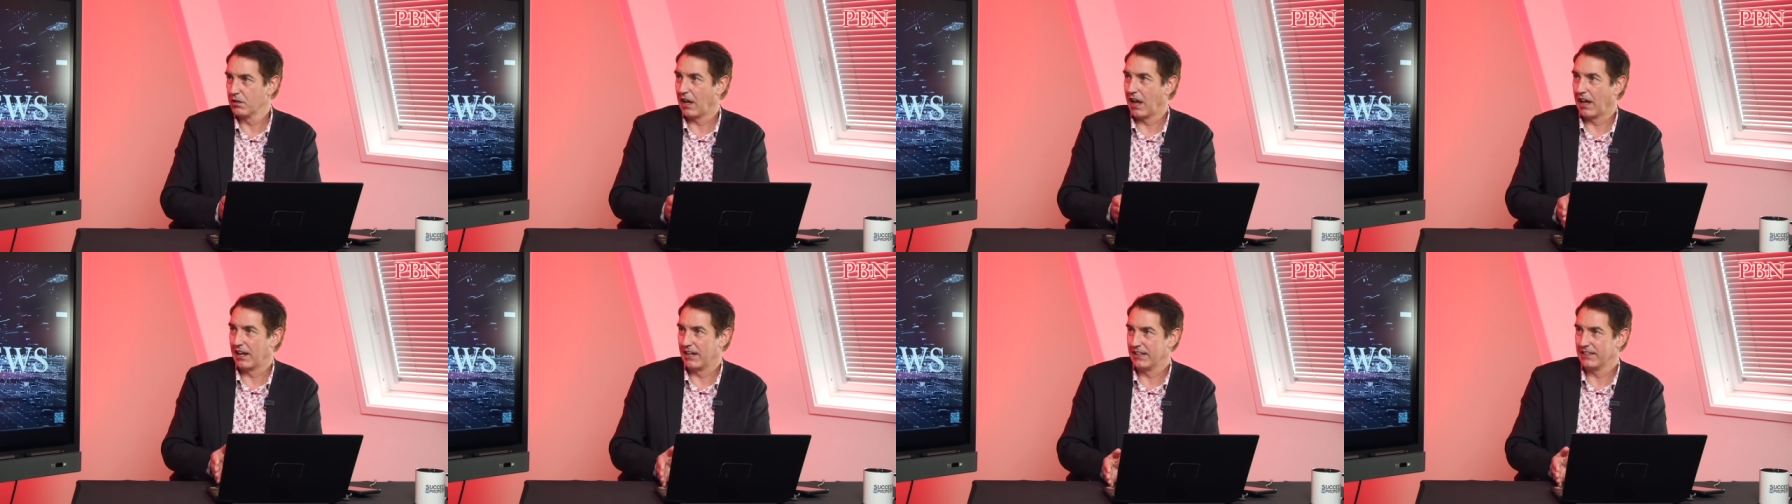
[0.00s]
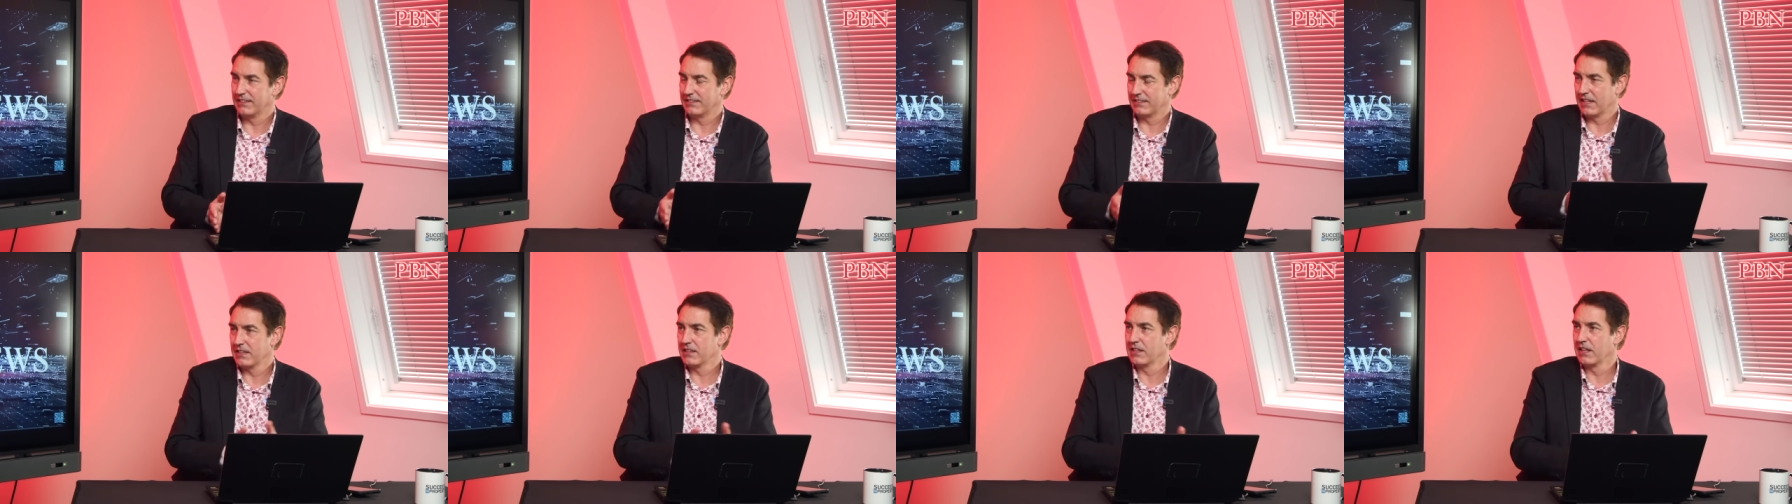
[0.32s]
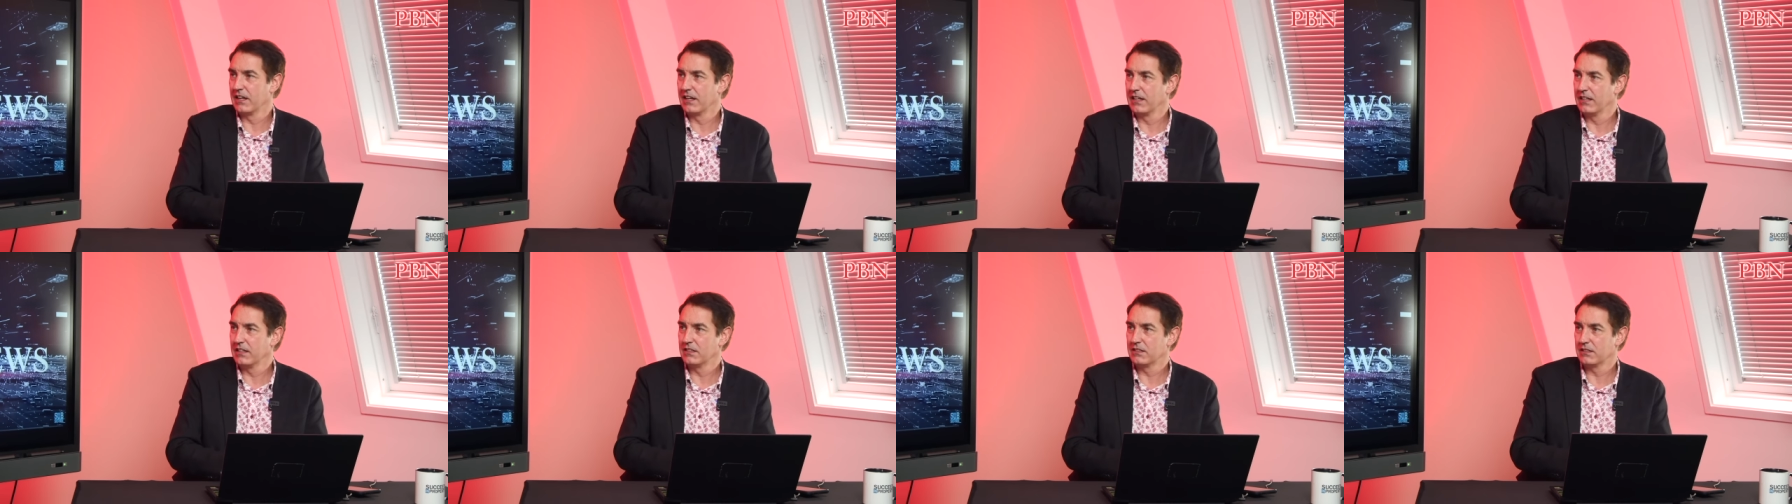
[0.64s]
and extend the
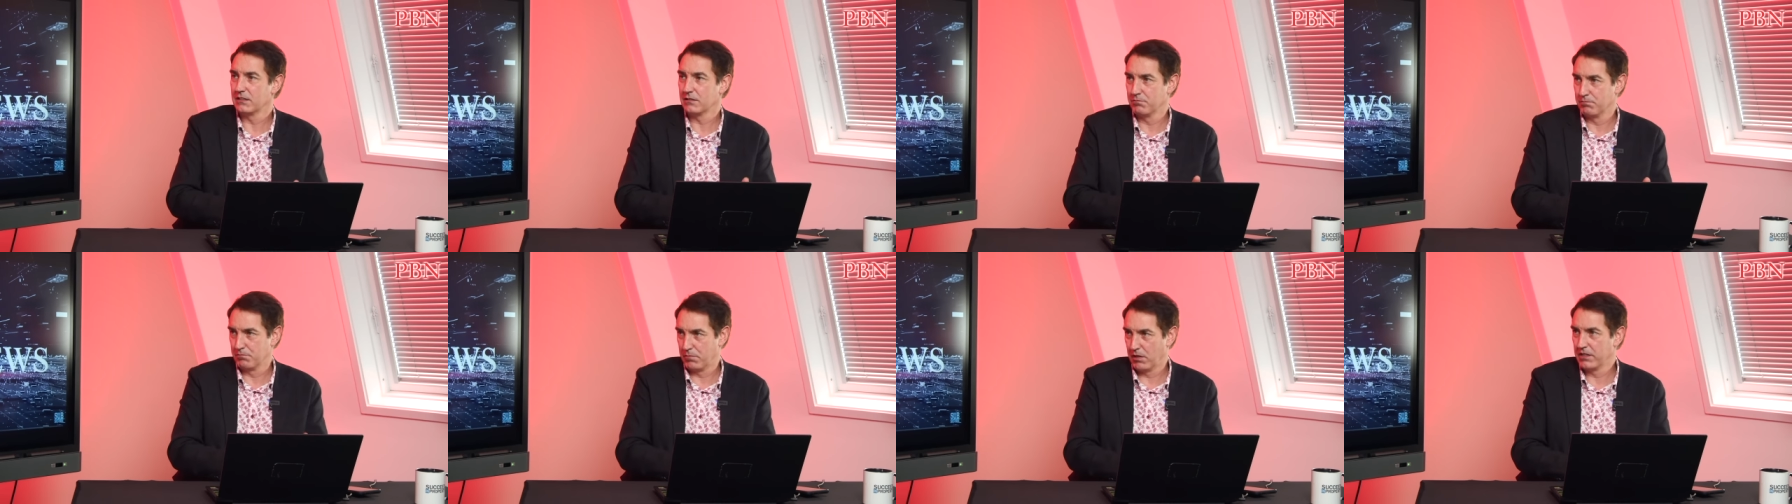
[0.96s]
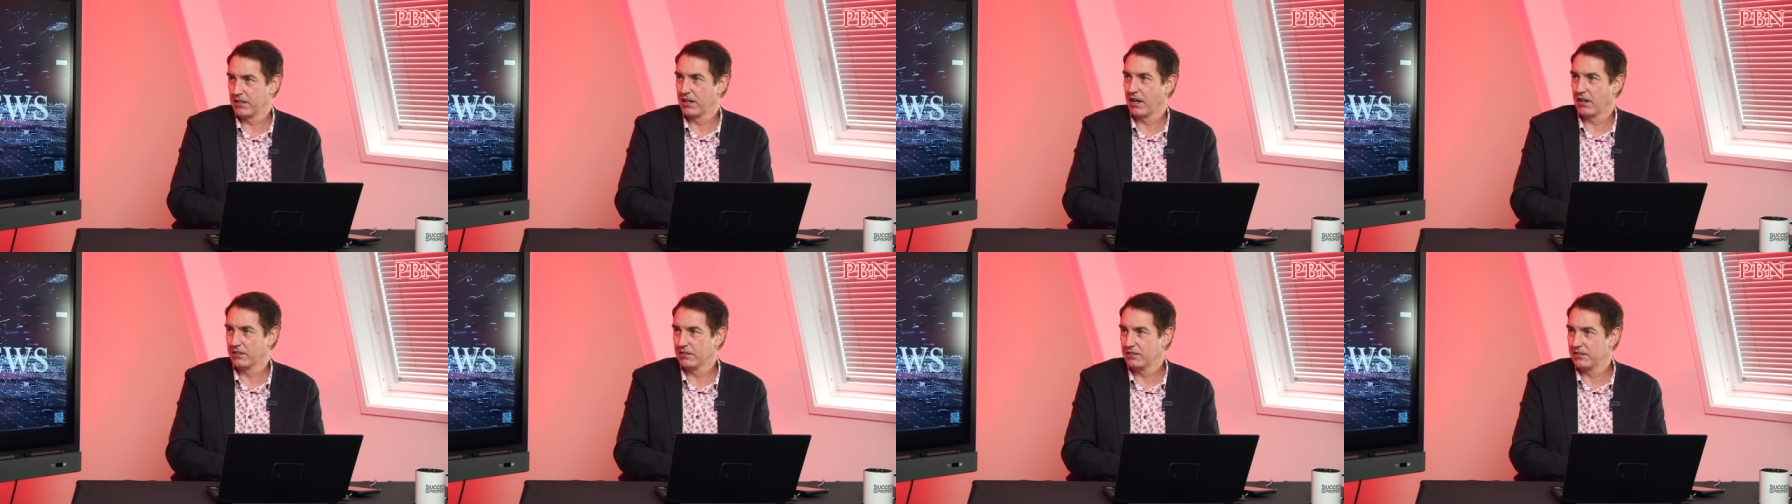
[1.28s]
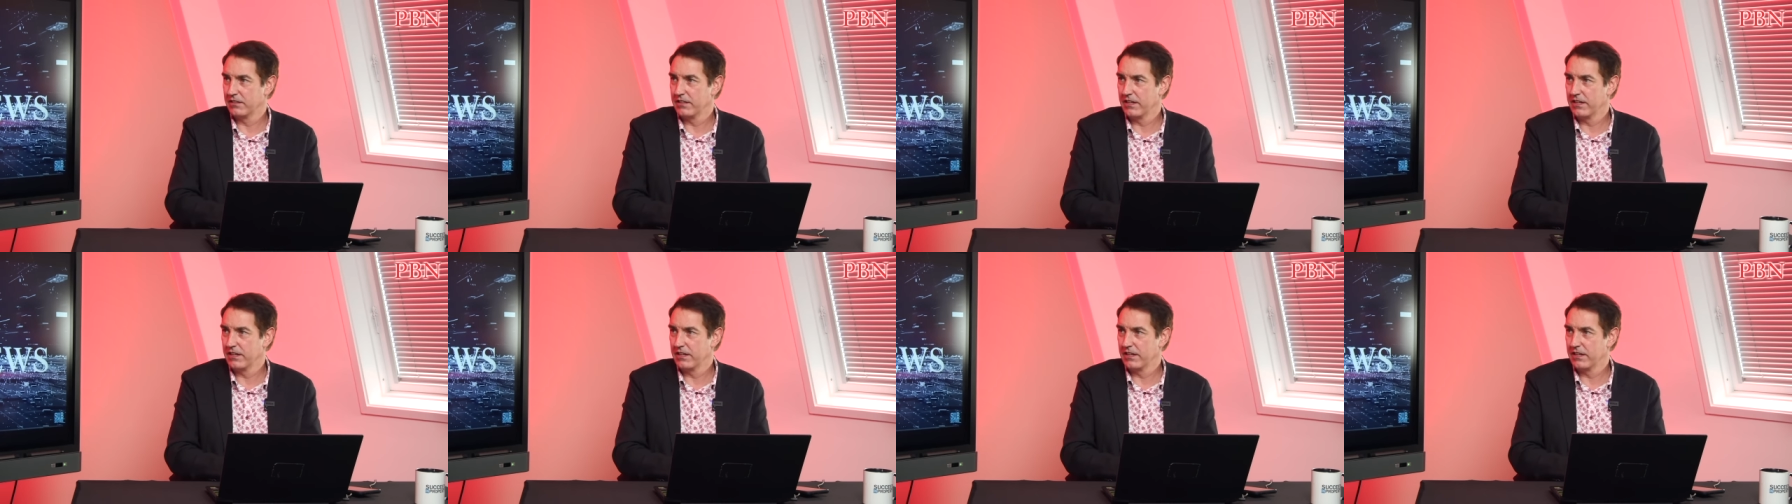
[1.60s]
lease by 90